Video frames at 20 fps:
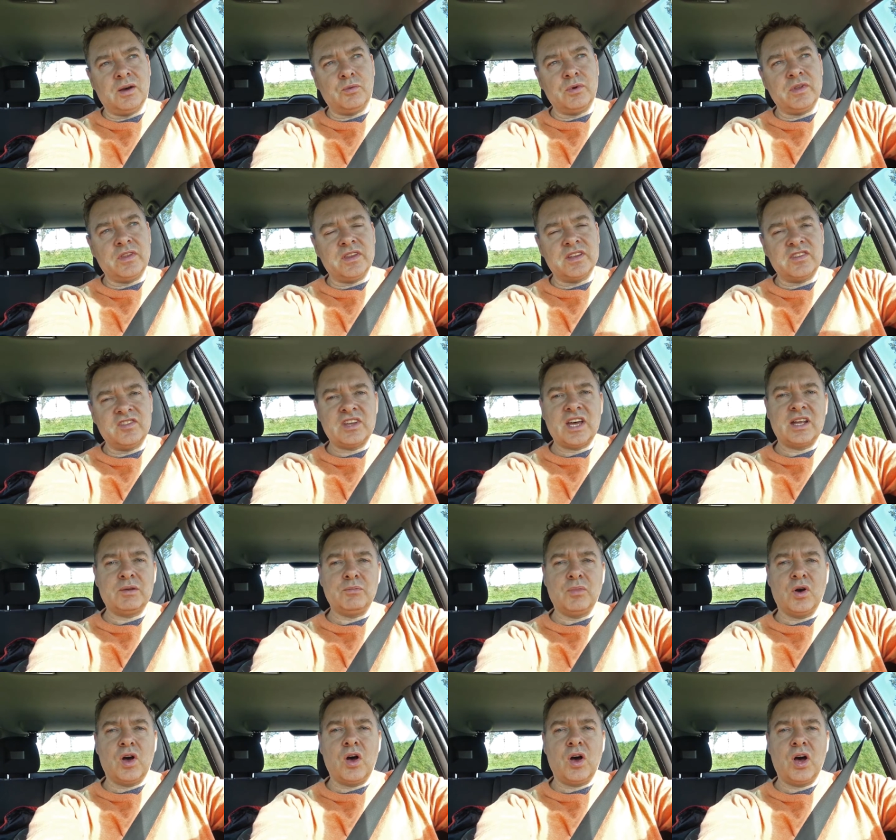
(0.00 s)
with the
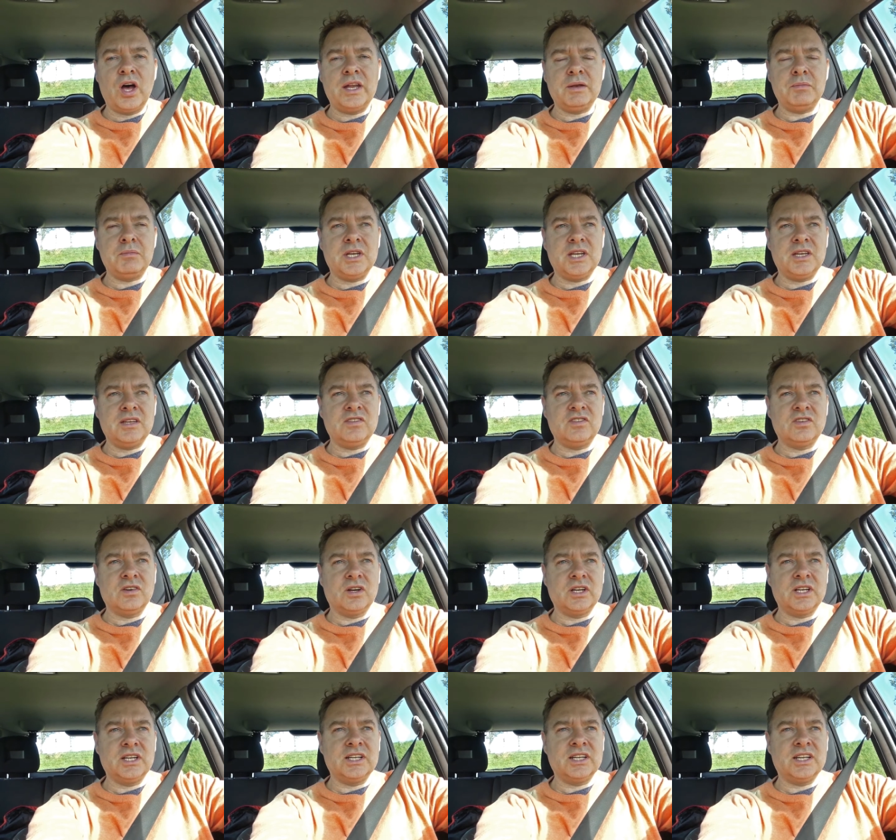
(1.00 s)
sun behind me, so
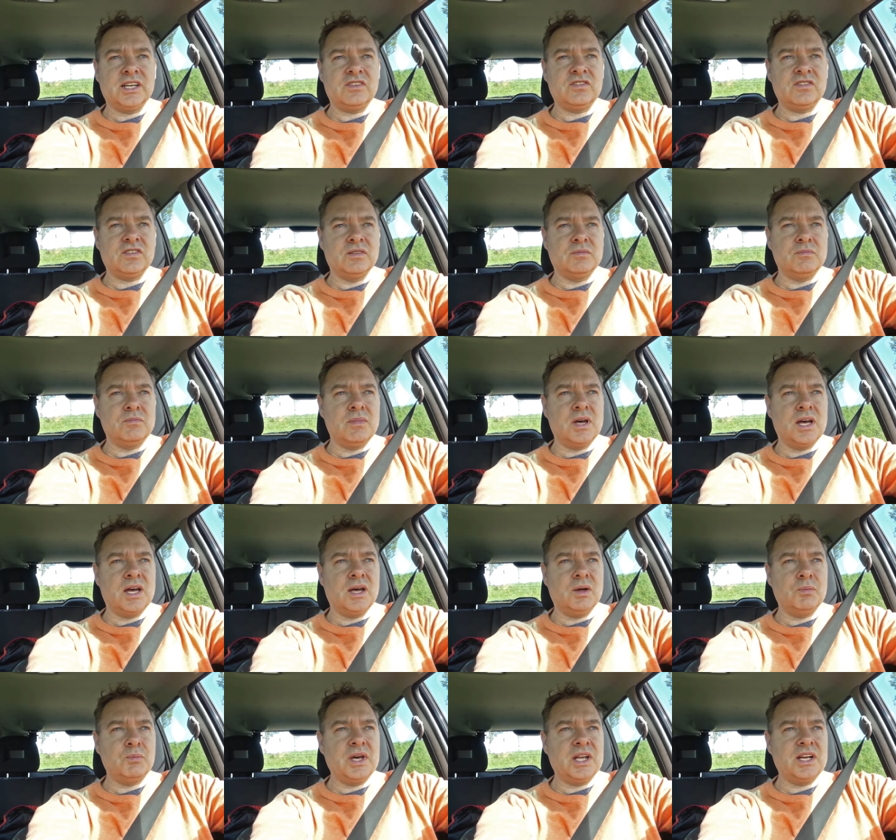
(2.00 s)
I can get some
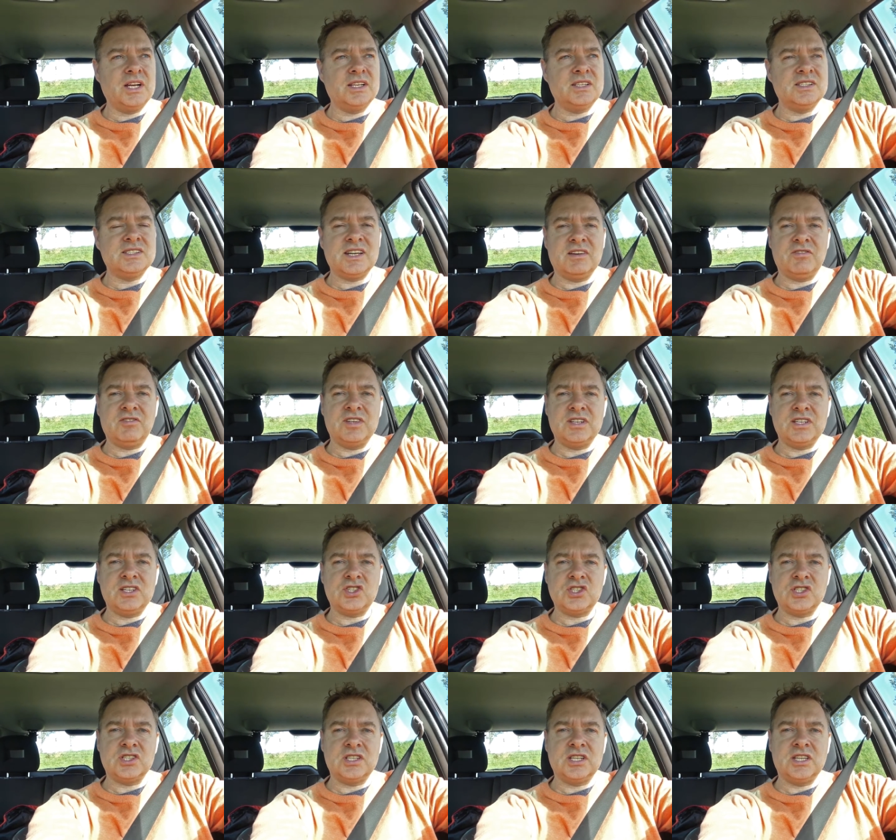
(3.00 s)
better
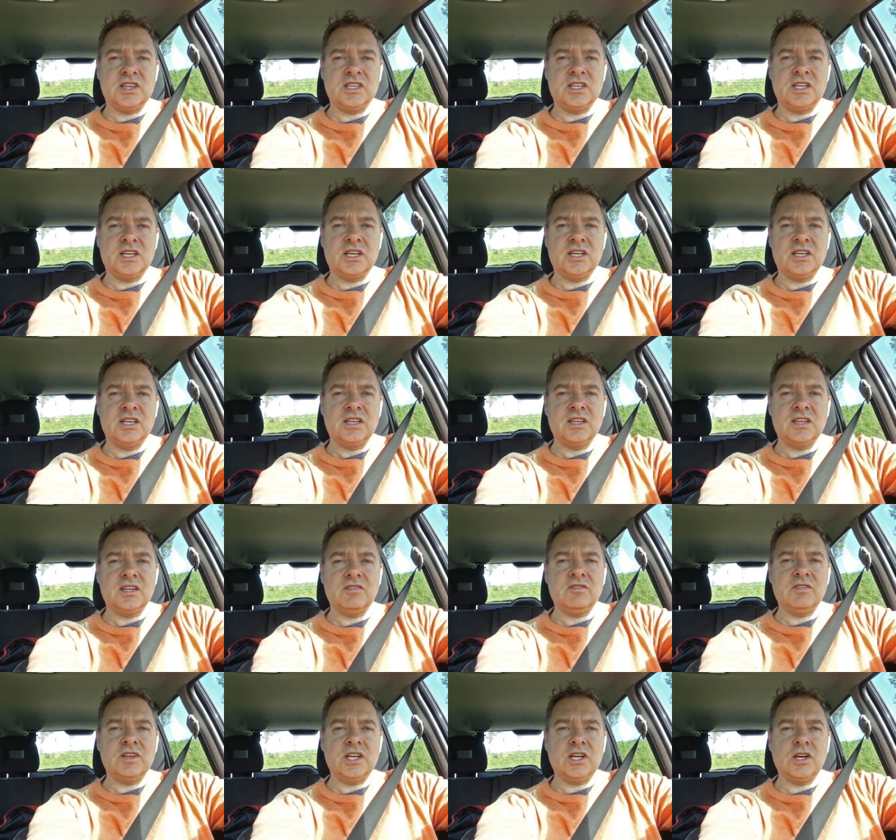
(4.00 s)
definition in the
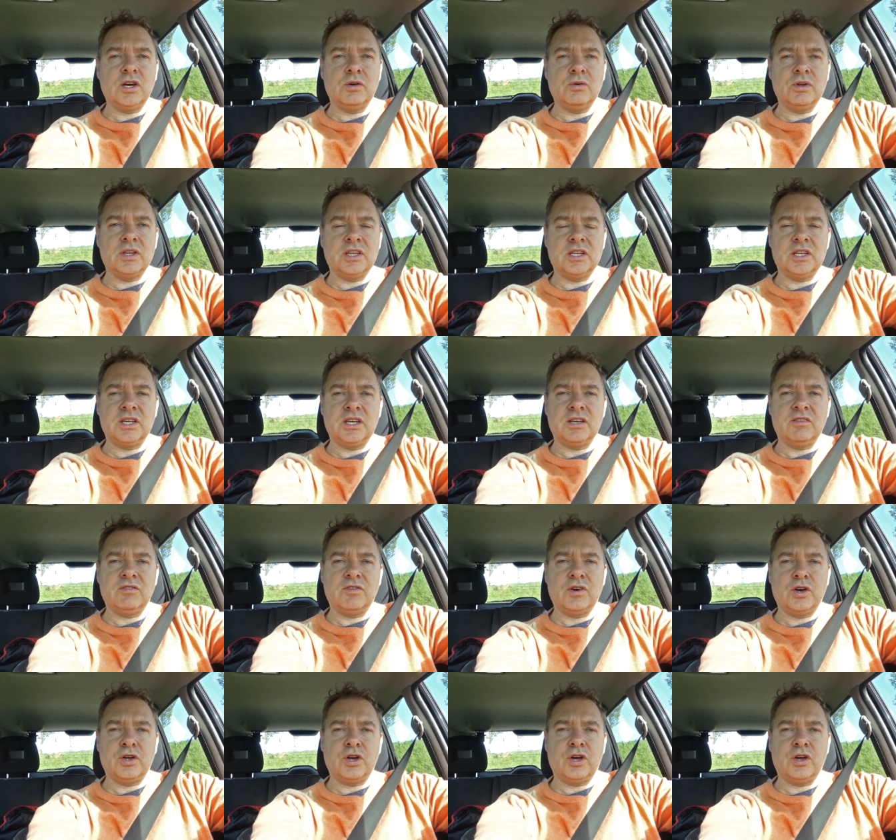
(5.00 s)
video and the
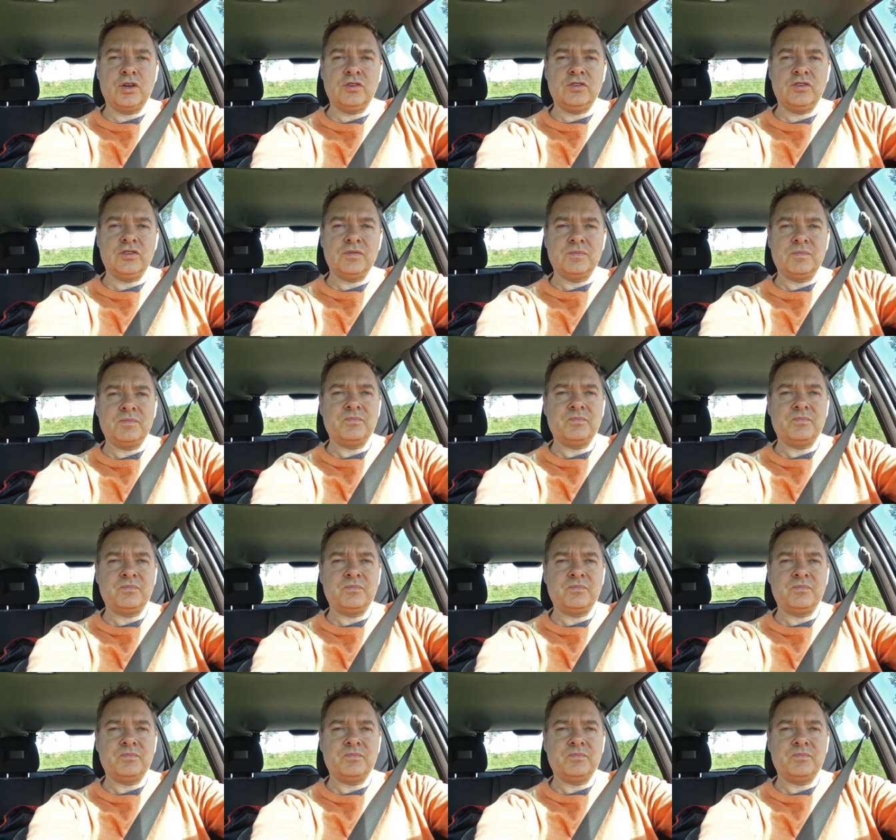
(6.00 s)
photos.